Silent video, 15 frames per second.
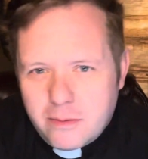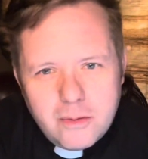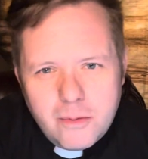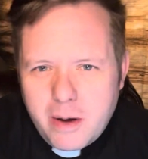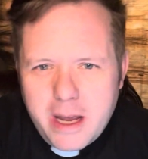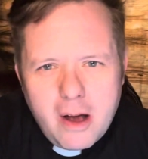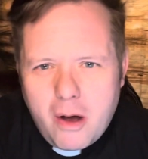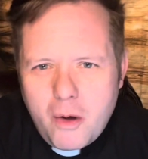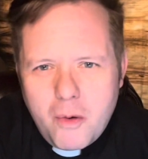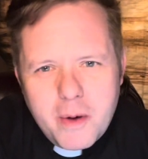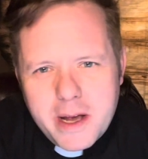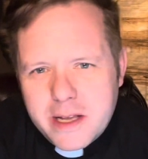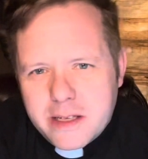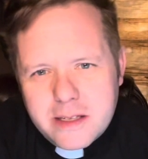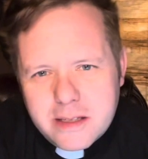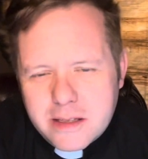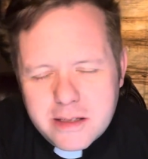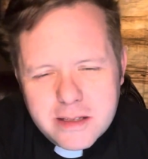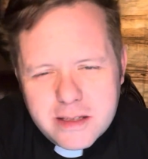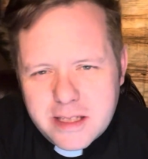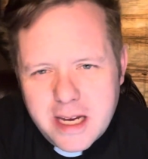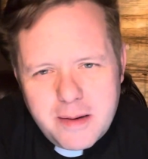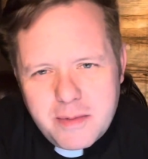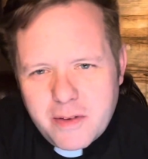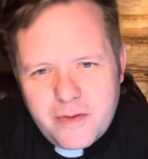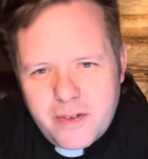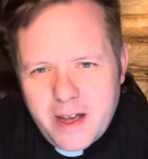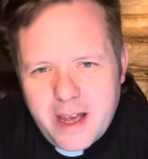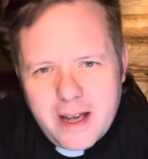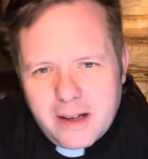we always seem to
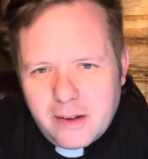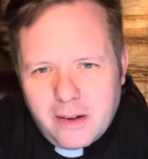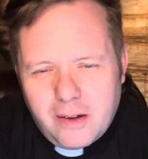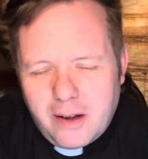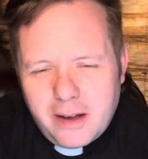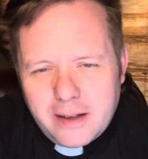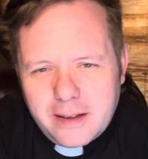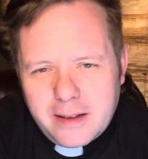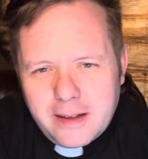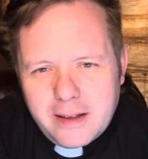fail on,